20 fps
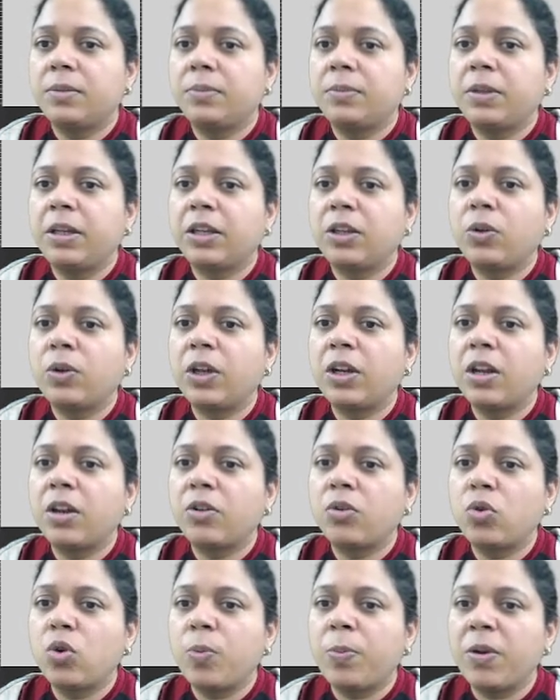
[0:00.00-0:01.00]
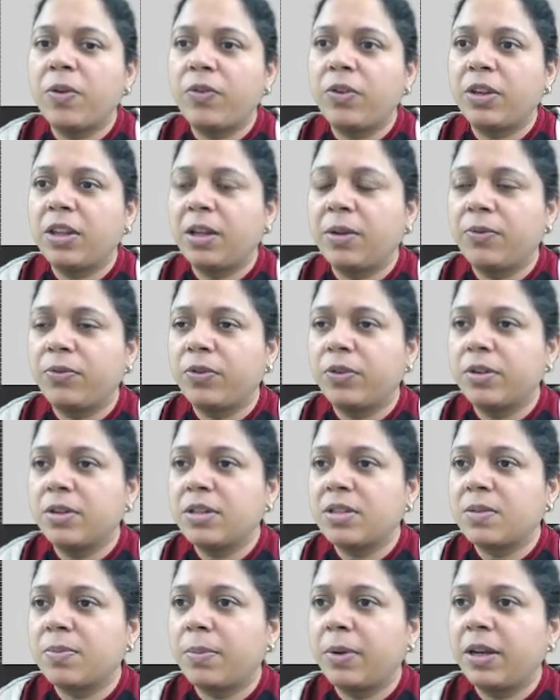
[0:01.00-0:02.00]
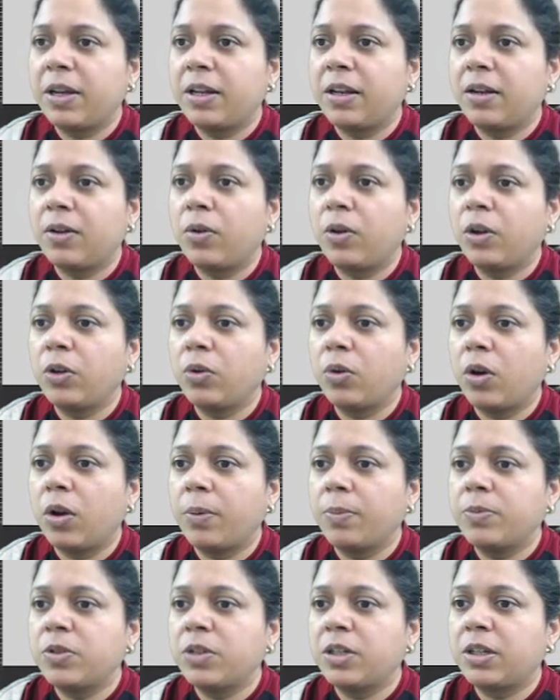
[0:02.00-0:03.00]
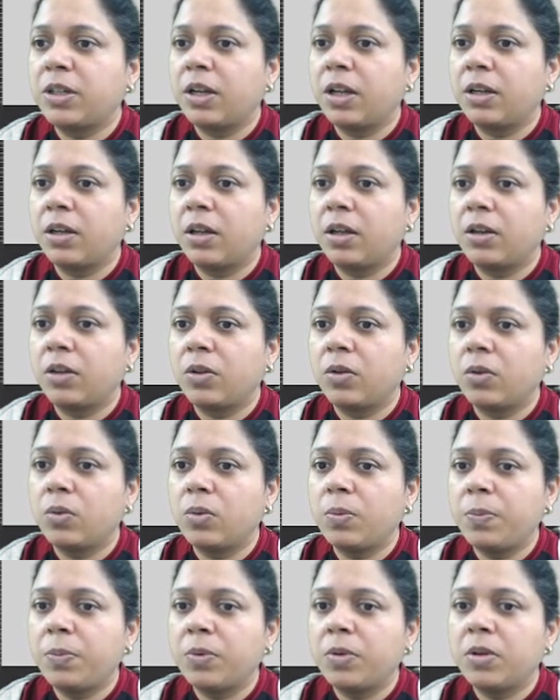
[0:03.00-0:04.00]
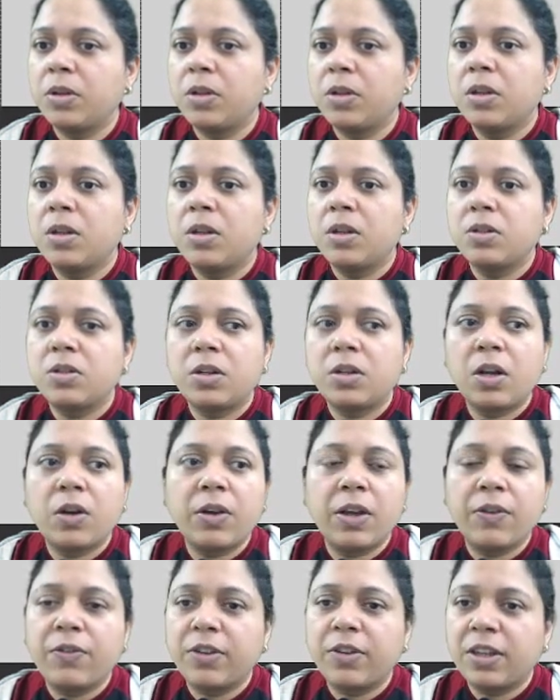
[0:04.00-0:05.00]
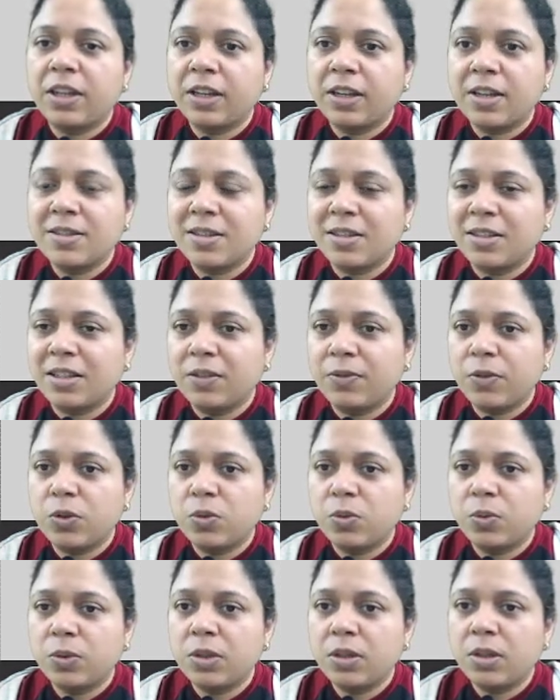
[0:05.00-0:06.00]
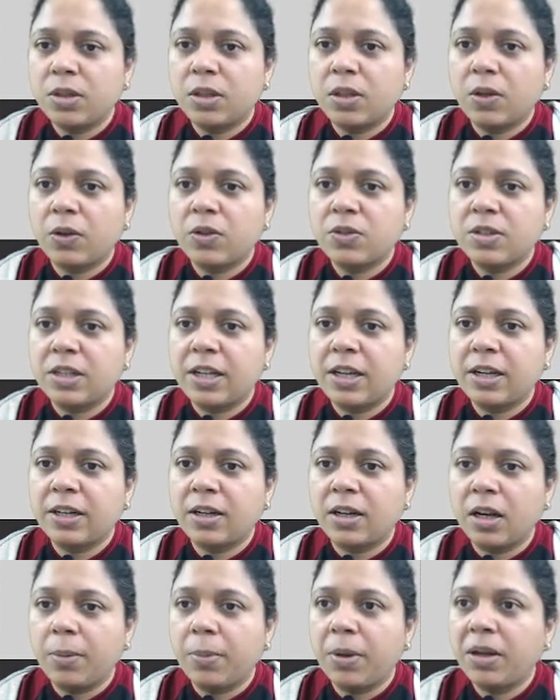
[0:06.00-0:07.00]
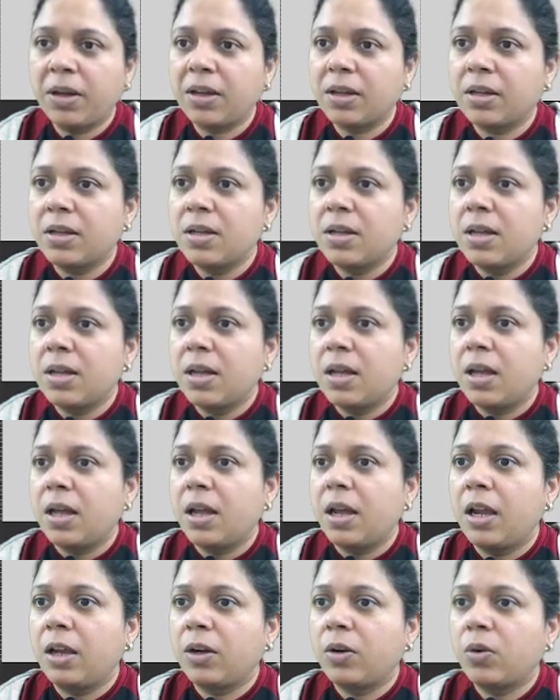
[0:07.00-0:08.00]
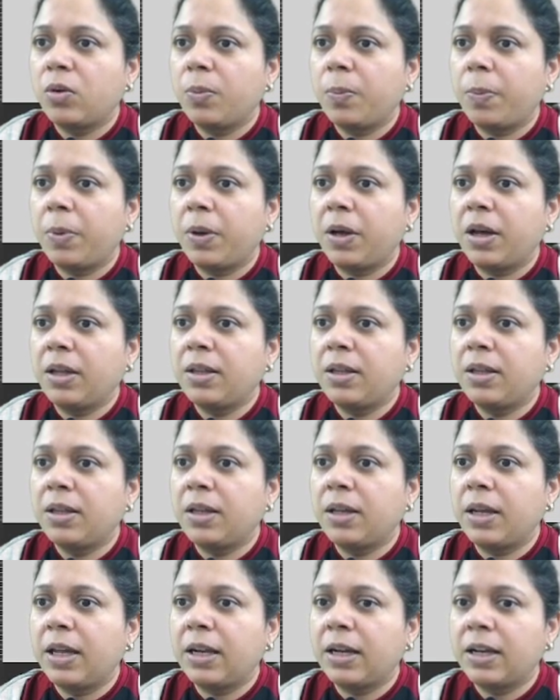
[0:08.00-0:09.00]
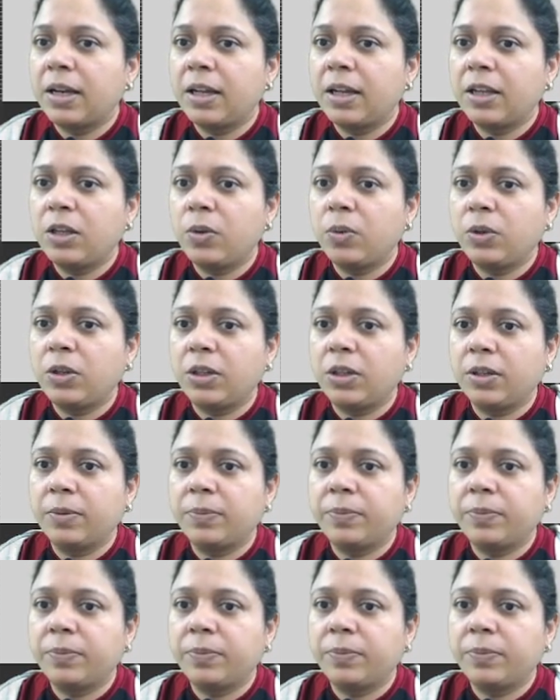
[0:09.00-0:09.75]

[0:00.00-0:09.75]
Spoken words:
Like you can ungroup everything first by going to object and ungroup. So now everything is individual. Now you select namak and go to path and click union.